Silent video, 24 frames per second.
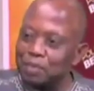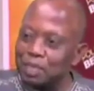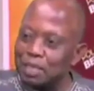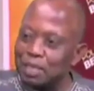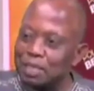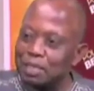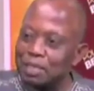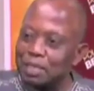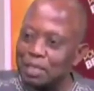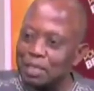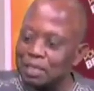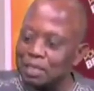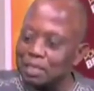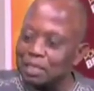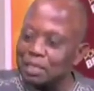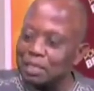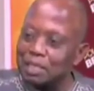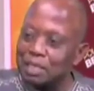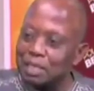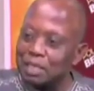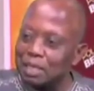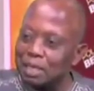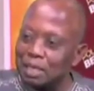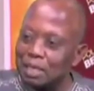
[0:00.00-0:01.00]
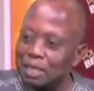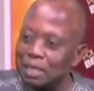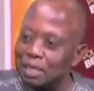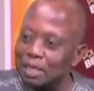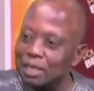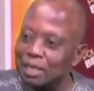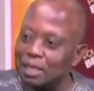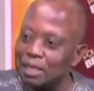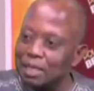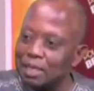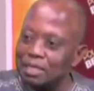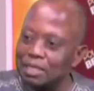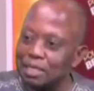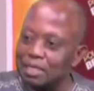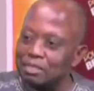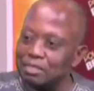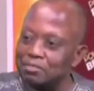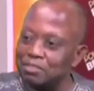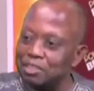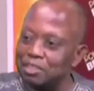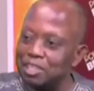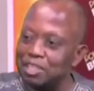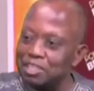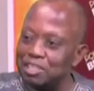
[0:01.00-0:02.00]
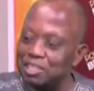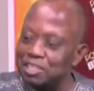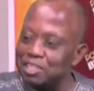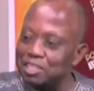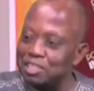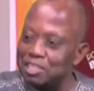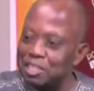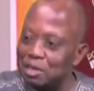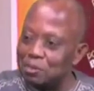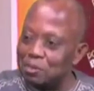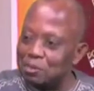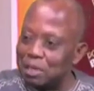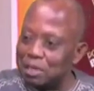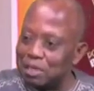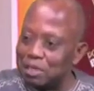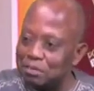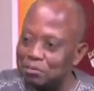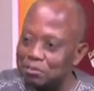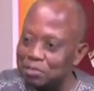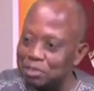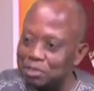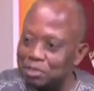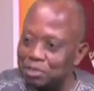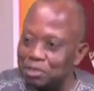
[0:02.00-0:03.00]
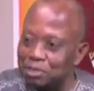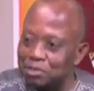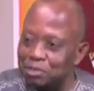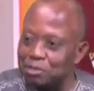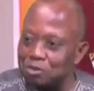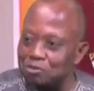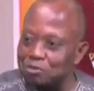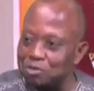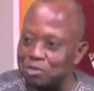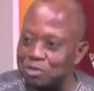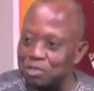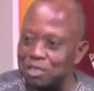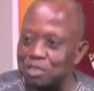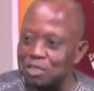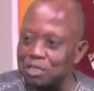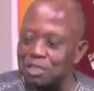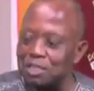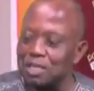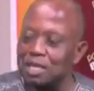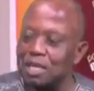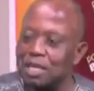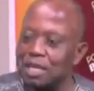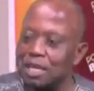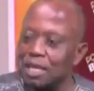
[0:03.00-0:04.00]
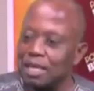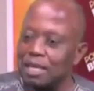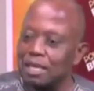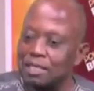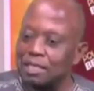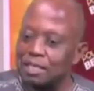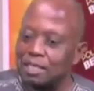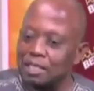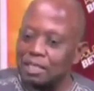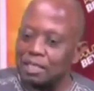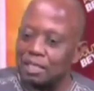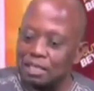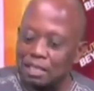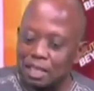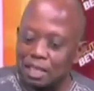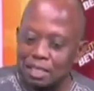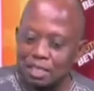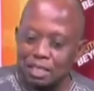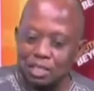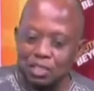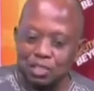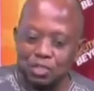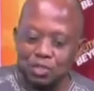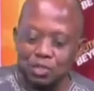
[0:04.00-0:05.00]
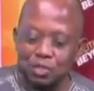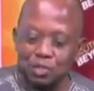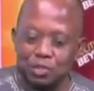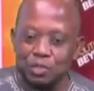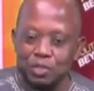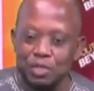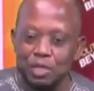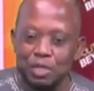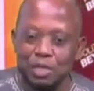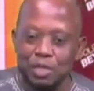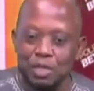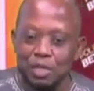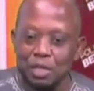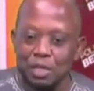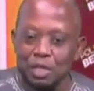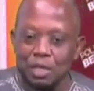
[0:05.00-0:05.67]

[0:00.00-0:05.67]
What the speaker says: and then the certification is done by the various officers, and that is not there.